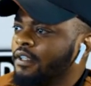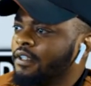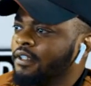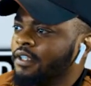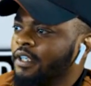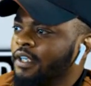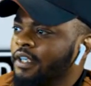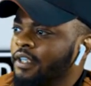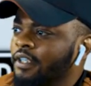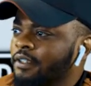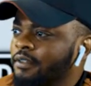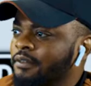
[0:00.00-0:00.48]

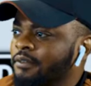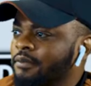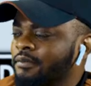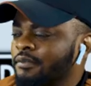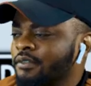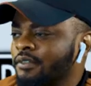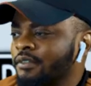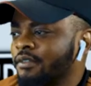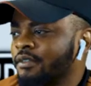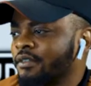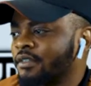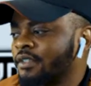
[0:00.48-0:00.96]
Then
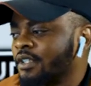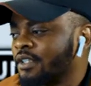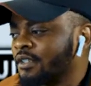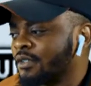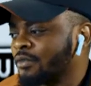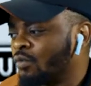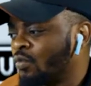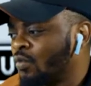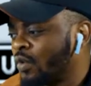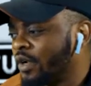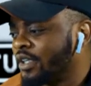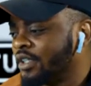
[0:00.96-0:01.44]

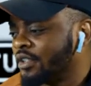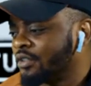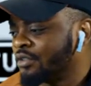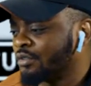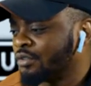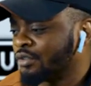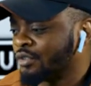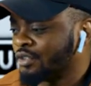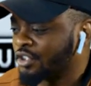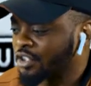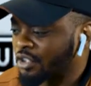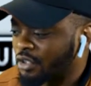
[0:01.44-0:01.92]
went
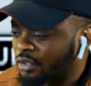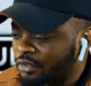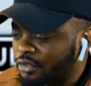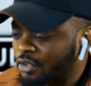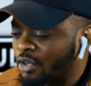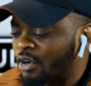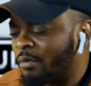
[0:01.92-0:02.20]
into short